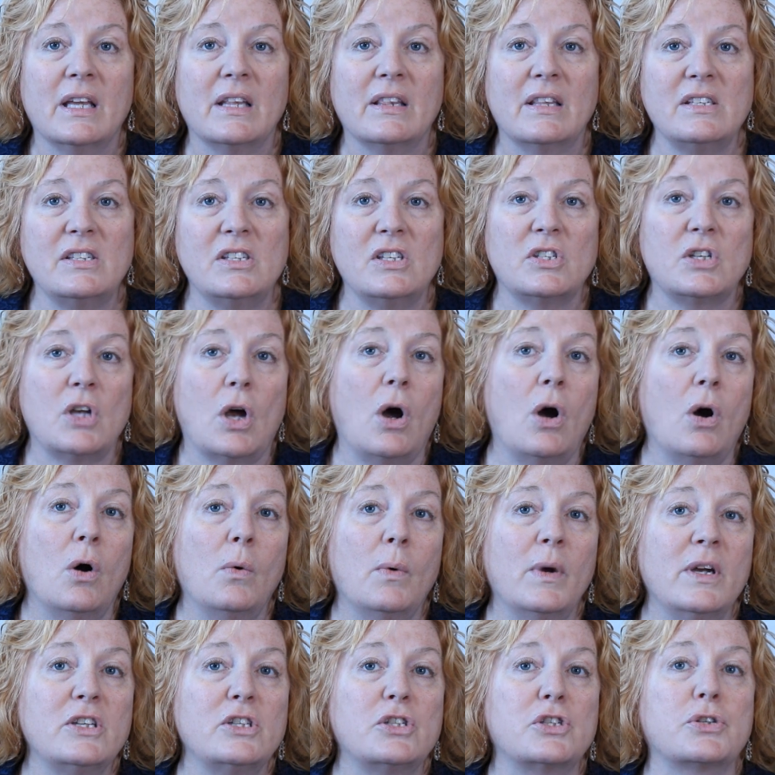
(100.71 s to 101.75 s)
This is
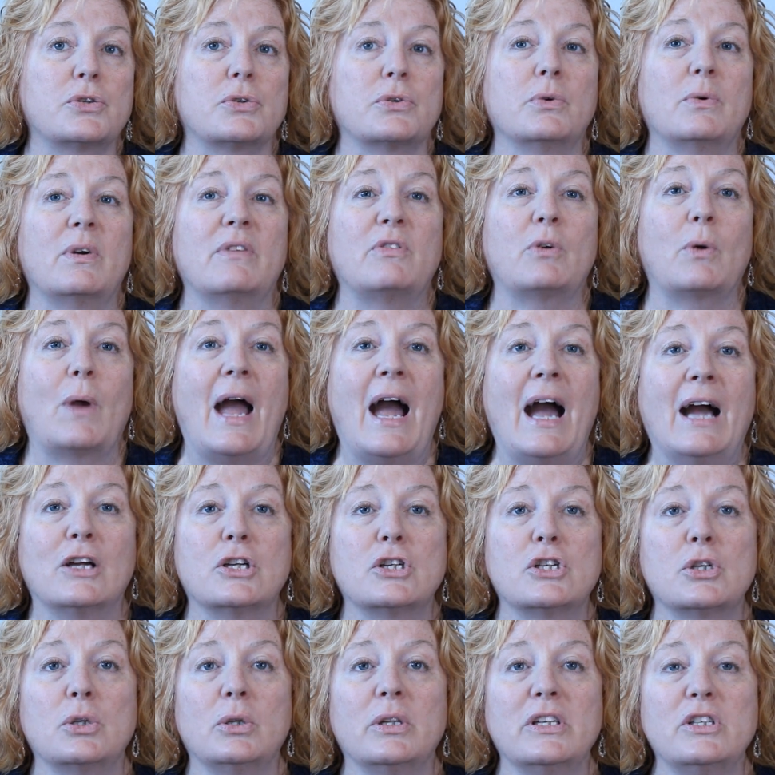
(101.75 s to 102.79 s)
always true if you're
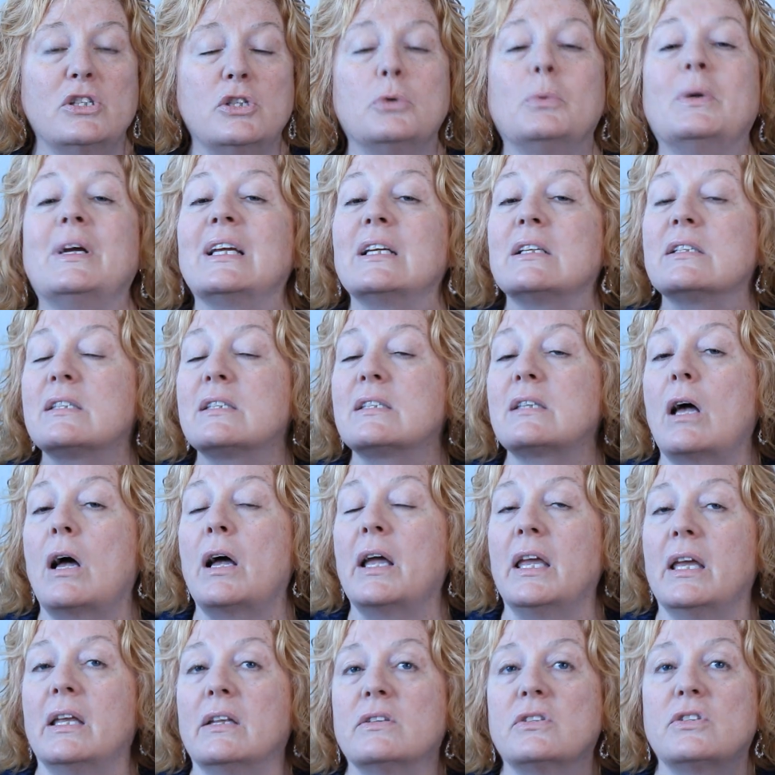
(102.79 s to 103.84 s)
actually doing
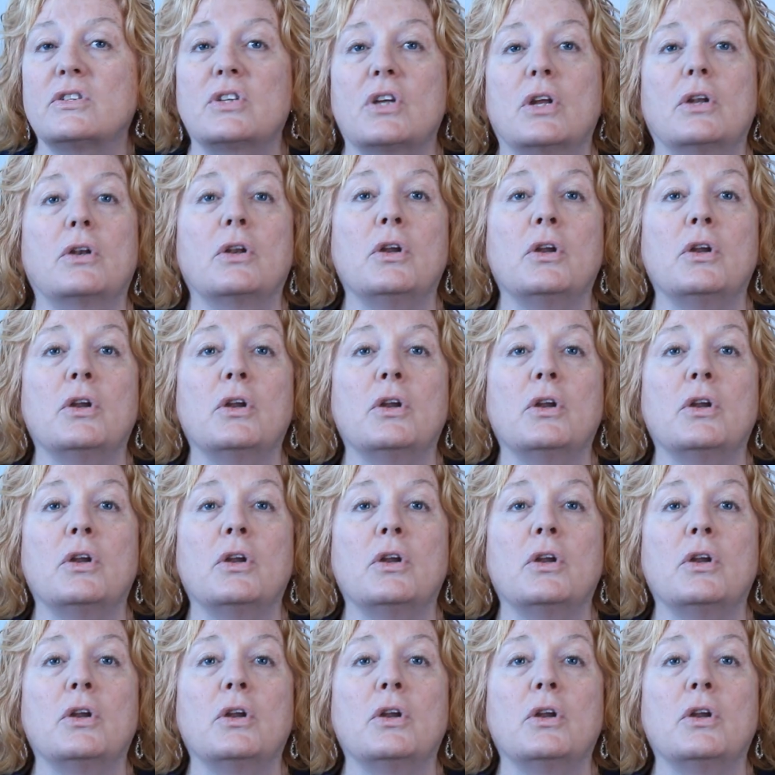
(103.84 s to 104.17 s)
science.